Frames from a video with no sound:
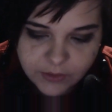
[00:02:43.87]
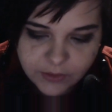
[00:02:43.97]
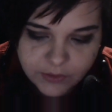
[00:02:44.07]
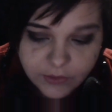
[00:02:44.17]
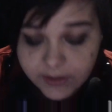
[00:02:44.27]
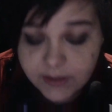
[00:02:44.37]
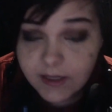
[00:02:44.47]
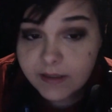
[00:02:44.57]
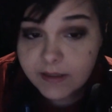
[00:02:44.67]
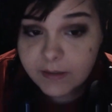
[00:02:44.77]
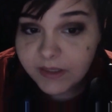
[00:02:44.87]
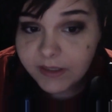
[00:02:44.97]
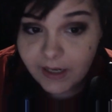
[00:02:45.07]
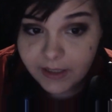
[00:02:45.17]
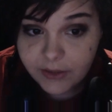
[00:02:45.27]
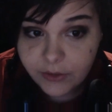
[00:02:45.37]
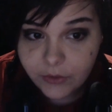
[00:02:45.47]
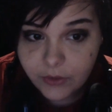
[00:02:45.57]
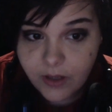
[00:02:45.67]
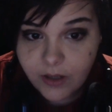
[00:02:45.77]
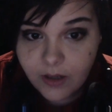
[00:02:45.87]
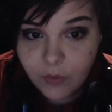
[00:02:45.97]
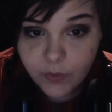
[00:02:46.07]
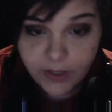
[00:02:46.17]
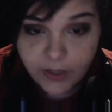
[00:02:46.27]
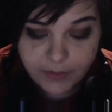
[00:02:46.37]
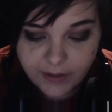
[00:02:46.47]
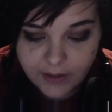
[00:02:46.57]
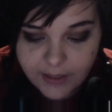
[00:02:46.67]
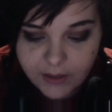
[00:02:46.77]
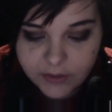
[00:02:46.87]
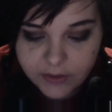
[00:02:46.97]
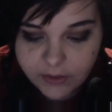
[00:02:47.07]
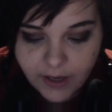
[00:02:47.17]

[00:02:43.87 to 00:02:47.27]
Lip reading: So this is kind of something that I do when I'm making a character.